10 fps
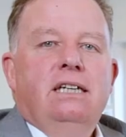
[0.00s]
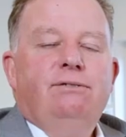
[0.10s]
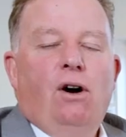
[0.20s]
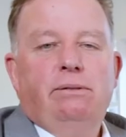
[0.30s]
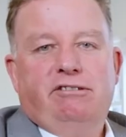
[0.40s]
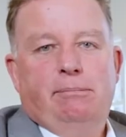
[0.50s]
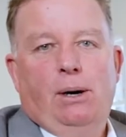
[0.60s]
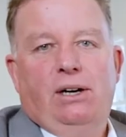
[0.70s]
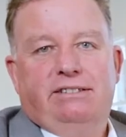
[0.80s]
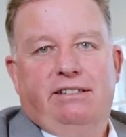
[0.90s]
If I was a
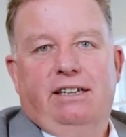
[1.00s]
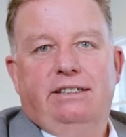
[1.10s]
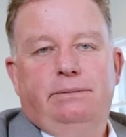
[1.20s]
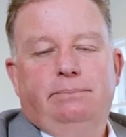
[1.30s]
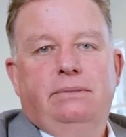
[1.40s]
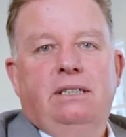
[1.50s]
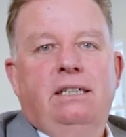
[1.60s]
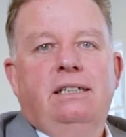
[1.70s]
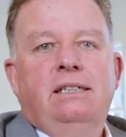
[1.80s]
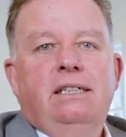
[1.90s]
buyer today,
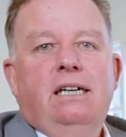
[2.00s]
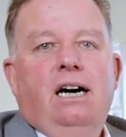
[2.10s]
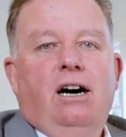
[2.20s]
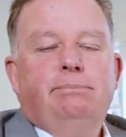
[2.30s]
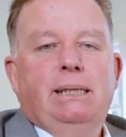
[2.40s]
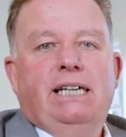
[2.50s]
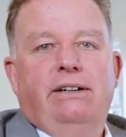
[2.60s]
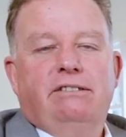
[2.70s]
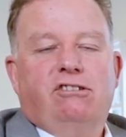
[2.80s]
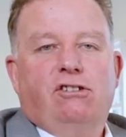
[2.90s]
I'd be
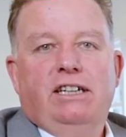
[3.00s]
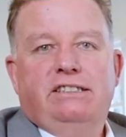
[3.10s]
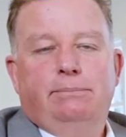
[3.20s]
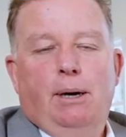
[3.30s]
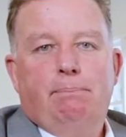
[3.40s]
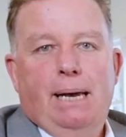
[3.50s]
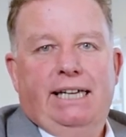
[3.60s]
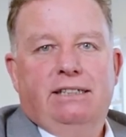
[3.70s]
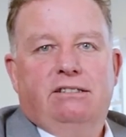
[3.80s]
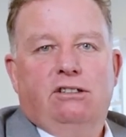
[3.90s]
going straight to my
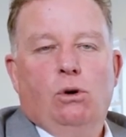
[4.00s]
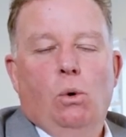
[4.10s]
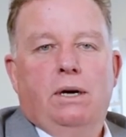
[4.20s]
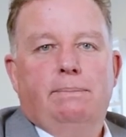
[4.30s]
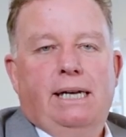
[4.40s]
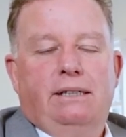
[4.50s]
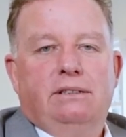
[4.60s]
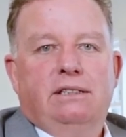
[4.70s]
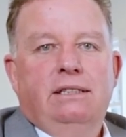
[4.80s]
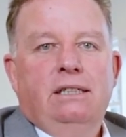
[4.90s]
bank to talk about
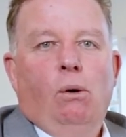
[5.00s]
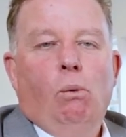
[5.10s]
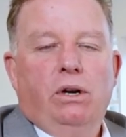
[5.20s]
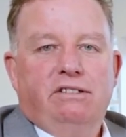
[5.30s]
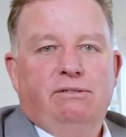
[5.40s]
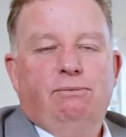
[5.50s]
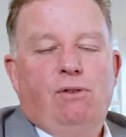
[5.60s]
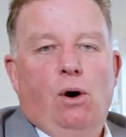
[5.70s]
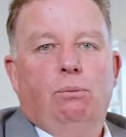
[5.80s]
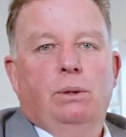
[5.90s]
what is
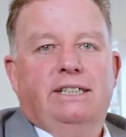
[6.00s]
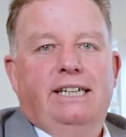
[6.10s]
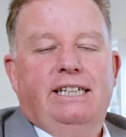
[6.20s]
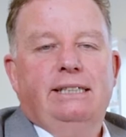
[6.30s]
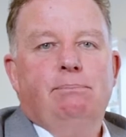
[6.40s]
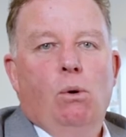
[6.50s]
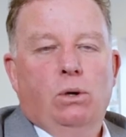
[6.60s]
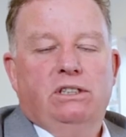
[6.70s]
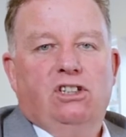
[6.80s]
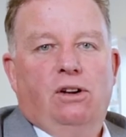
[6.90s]
involved with getting a
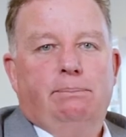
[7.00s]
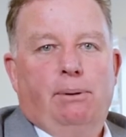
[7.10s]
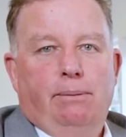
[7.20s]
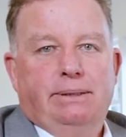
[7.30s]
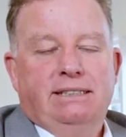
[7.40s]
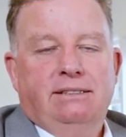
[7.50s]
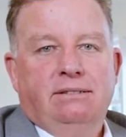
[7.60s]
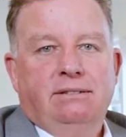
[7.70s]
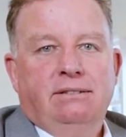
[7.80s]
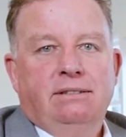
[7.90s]
mortgage on a property.
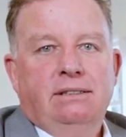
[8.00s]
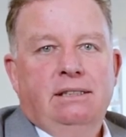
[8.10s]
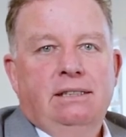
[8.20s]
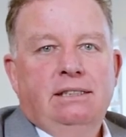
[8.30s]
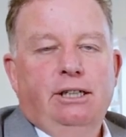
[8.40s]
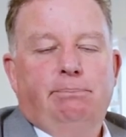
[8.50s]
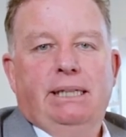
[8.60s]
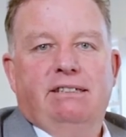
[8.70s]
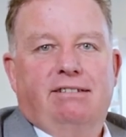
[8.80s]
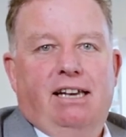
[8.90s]
You'd be
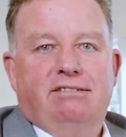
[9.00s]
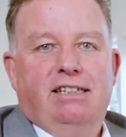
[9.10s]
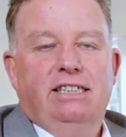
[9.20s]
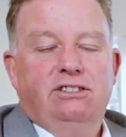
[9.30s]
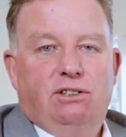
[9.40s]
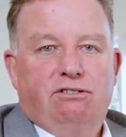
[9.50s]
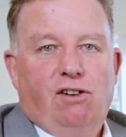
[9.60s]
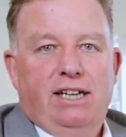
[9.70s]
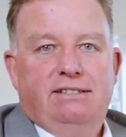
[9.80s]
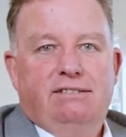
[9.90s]
discussing interest
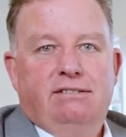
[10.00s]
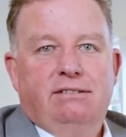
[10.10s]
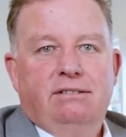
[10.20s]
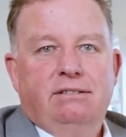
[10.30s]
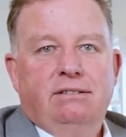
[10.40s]
rates,